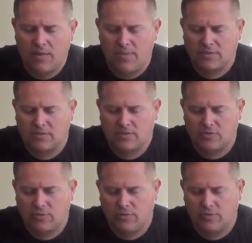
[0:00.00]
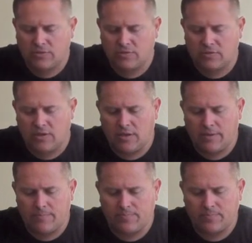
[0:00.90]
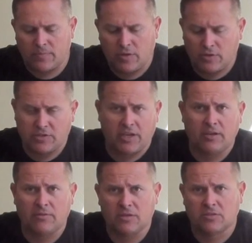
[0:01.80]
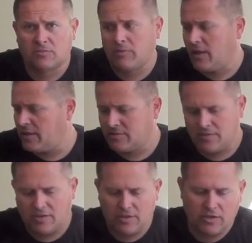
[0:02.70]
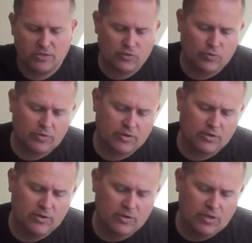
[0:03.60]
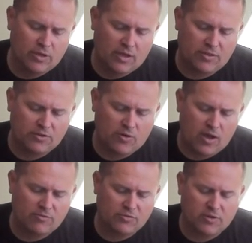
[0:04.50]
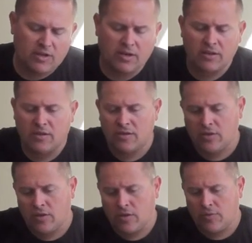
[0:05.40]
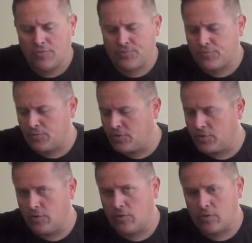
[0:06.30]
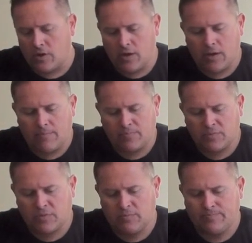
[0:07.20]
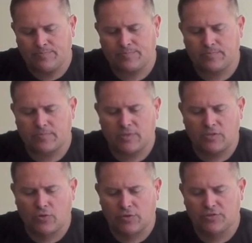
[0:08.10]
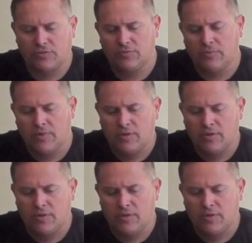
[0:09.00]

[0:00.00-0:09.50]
This controls your tail. It supplies the torque and the drivetrain through your torque tube.